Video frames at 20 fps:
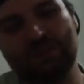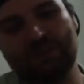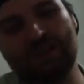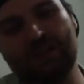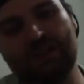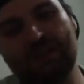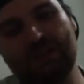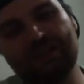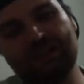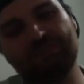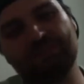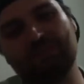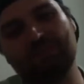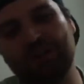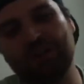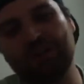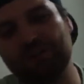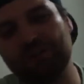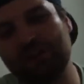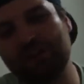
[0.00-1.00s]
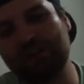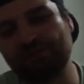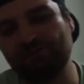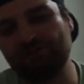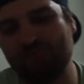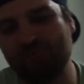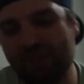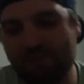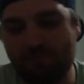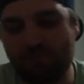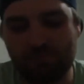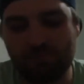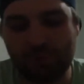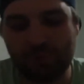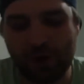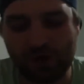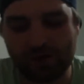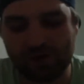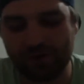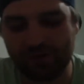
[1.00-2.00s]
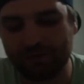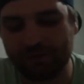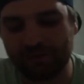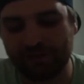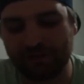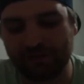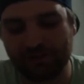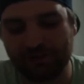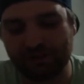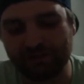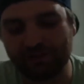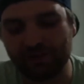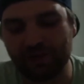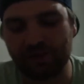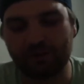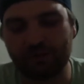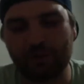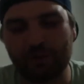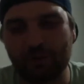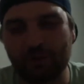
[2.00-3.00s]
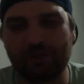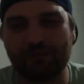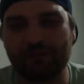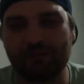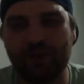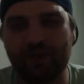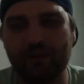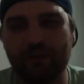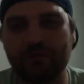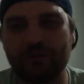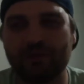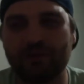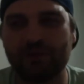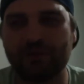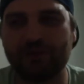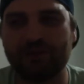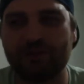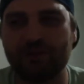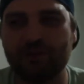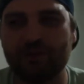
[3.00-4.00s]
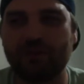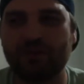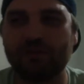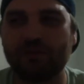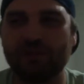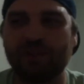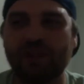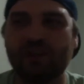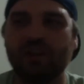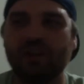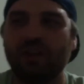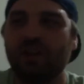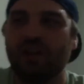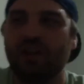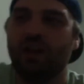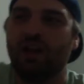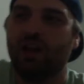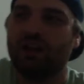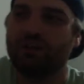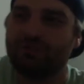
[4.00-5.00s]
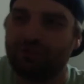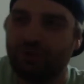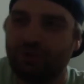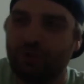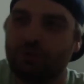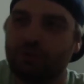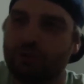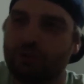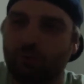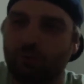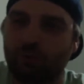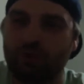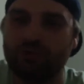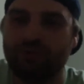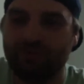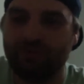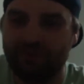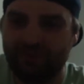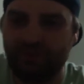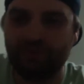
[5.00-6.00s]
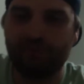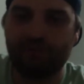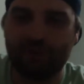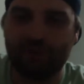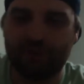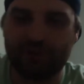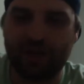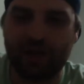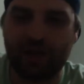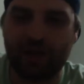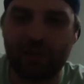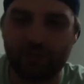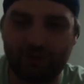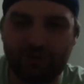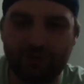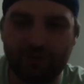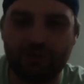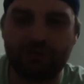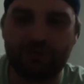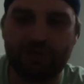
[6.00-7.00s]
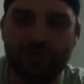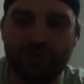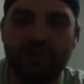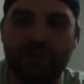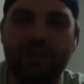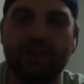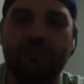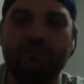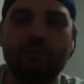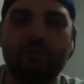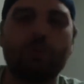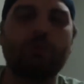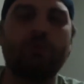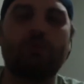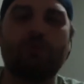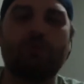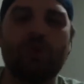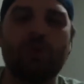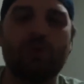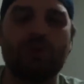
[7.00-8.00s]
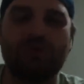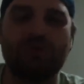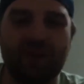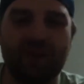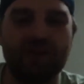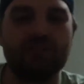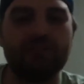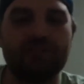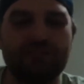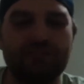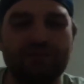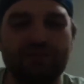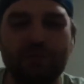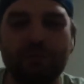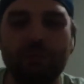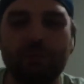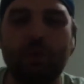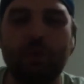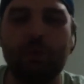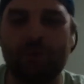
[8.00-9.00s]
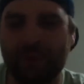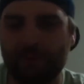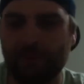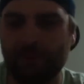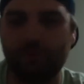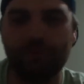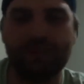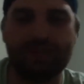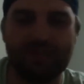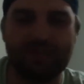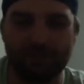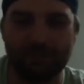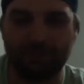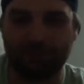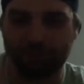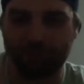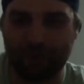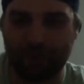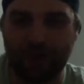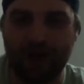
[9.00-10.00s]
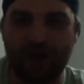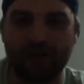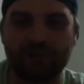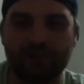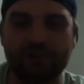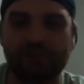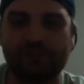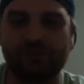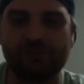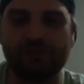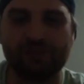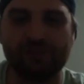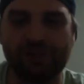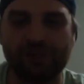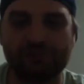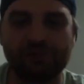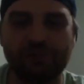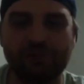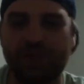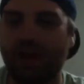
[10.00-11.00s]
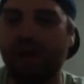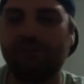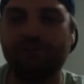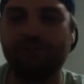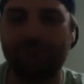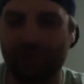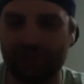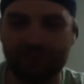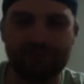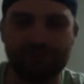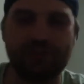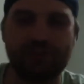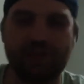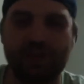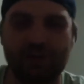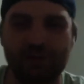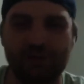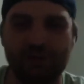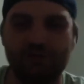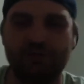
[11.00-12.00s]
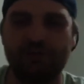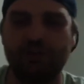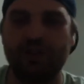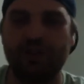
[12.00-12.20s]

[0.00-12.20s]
I brought it up because I talked about my father with this too, because I show him what's different now with this day and age where fantasy football, people like keeping tracks of like live touchdowns,